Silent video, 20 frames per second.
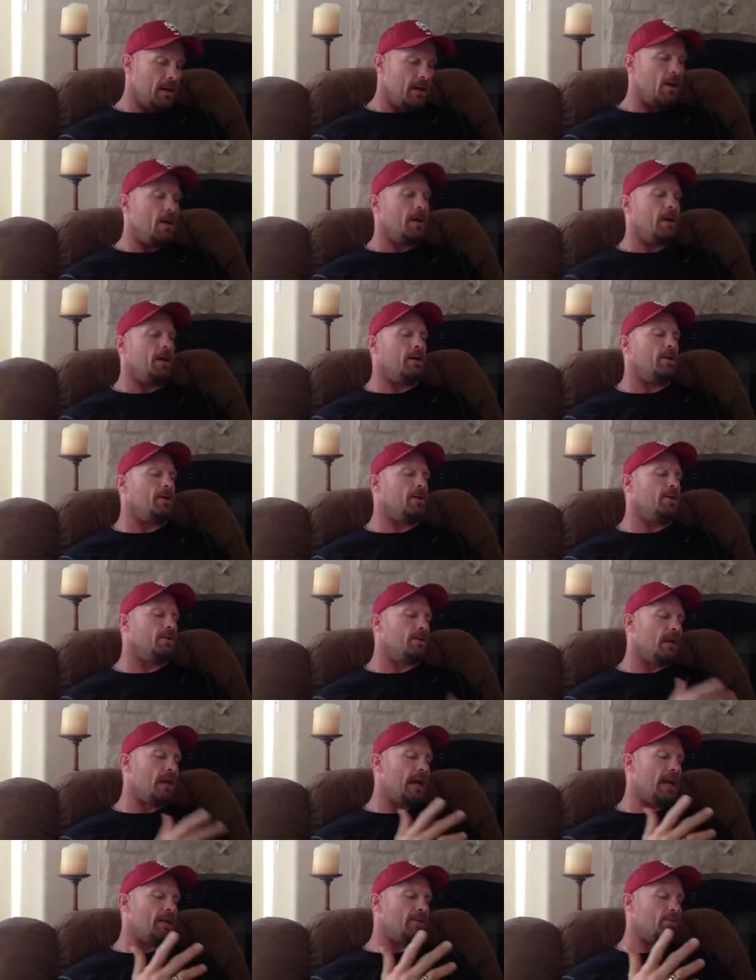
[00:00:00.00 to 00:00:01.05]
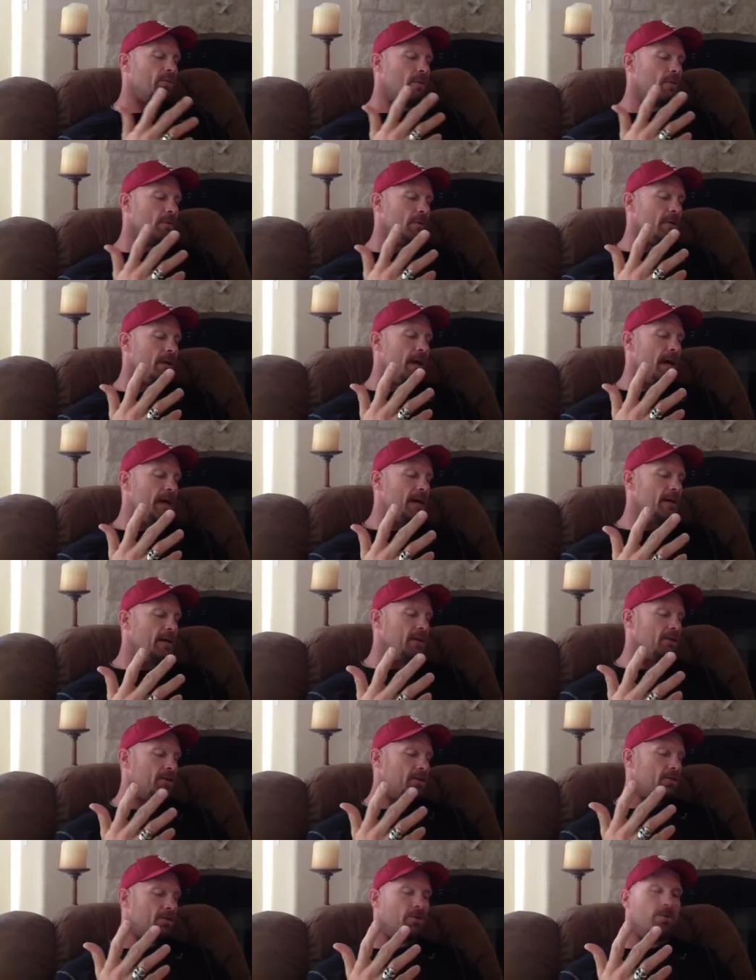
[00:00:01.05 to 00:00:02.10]
Oh, here, here's the last one we got, and
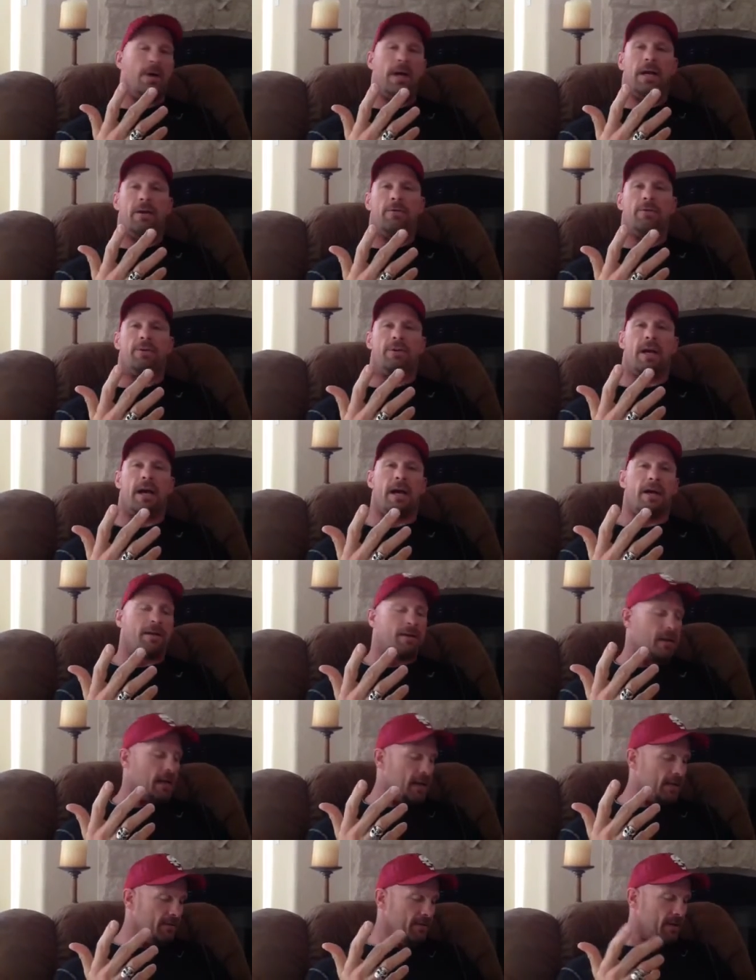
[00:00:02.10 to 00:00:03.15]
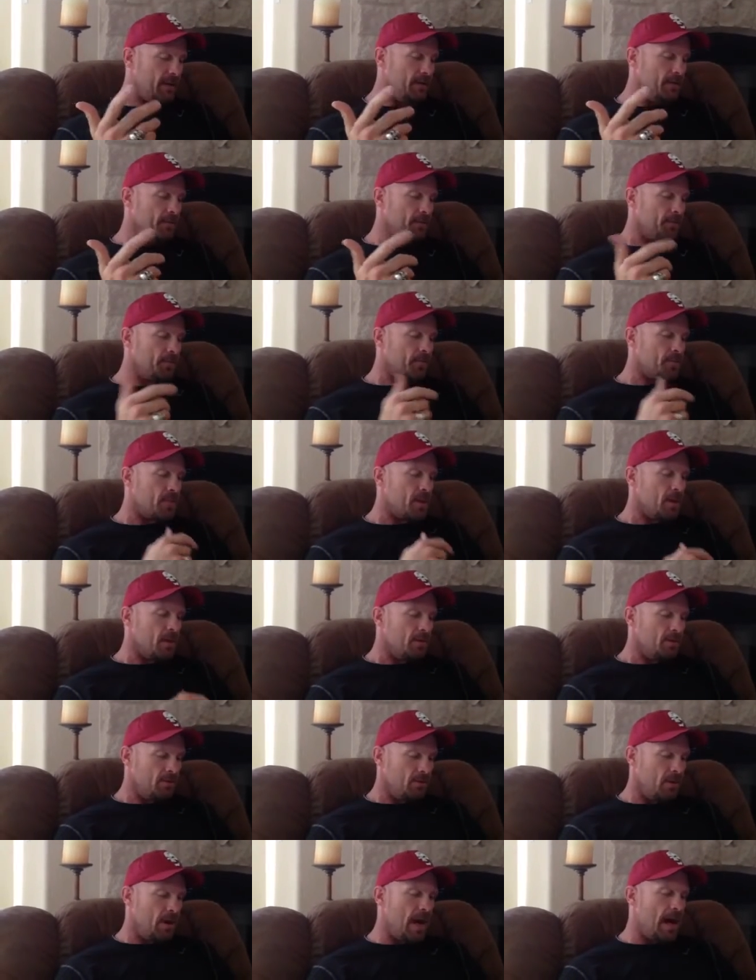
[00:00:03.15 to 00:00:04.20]
this is Greg, retired Navy.
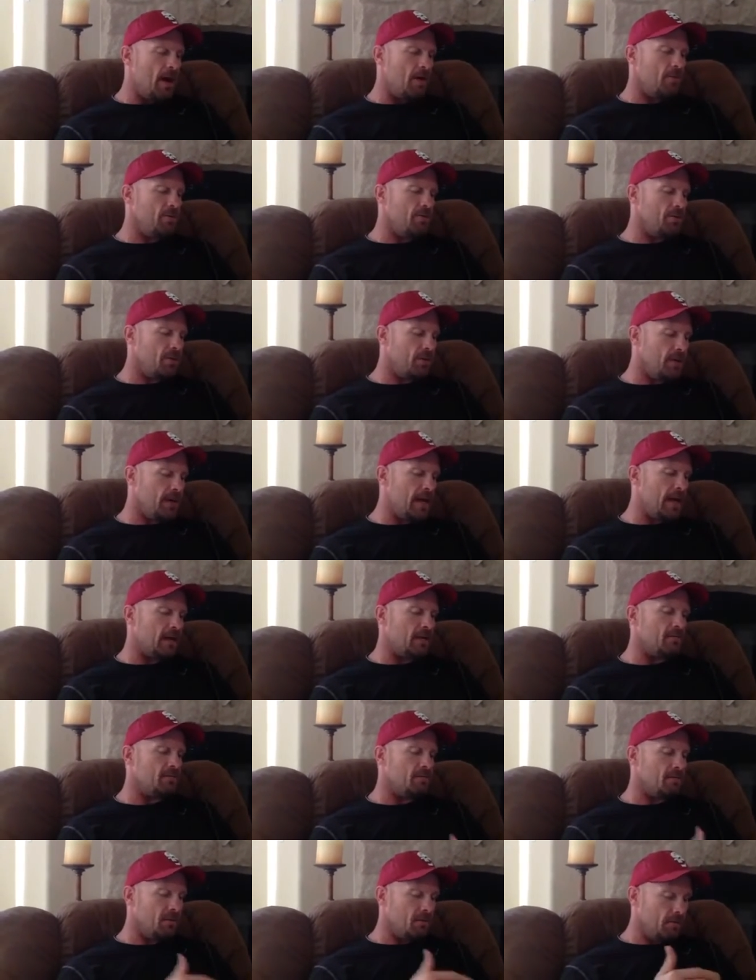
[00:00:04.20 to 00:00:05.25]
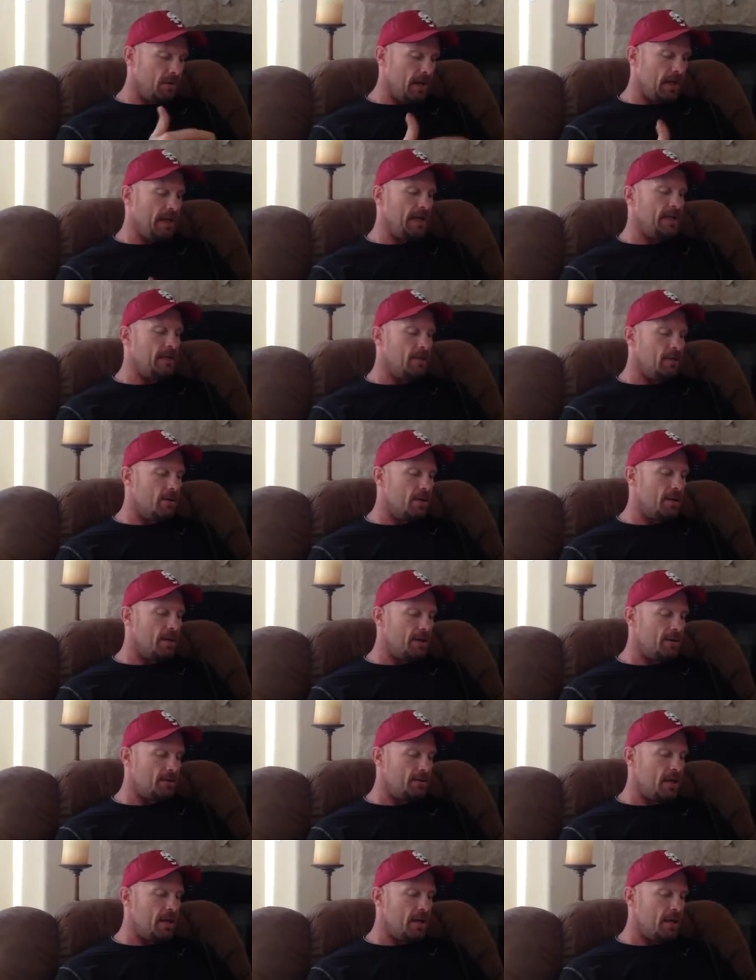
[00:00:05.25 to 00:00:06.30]
So, how is your neck really doing
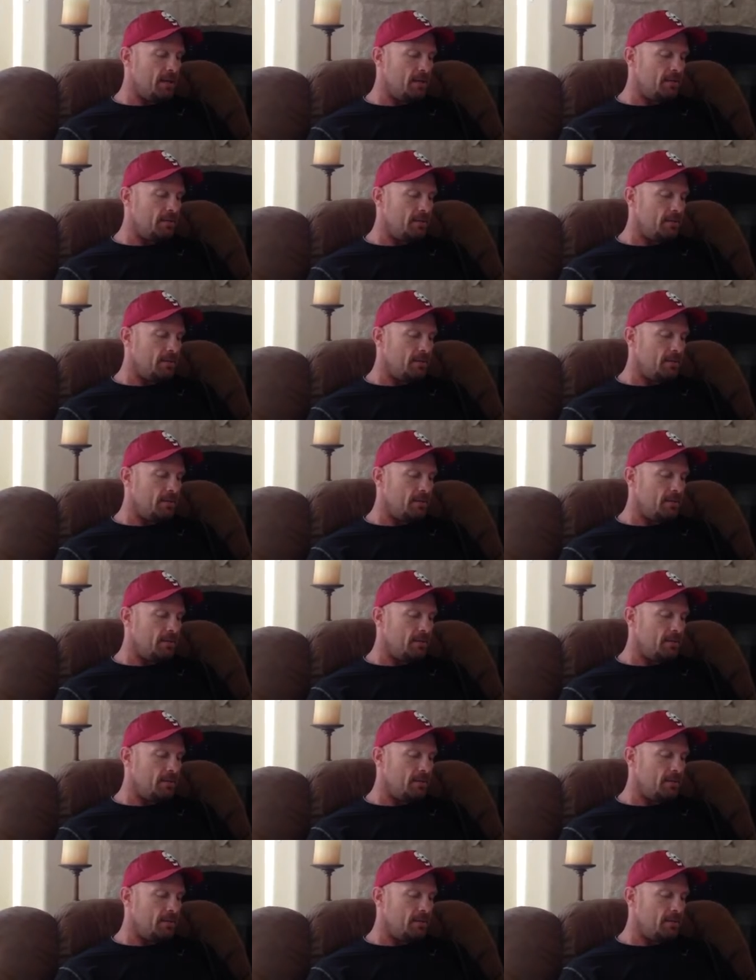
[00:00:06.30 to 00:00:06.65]
these days?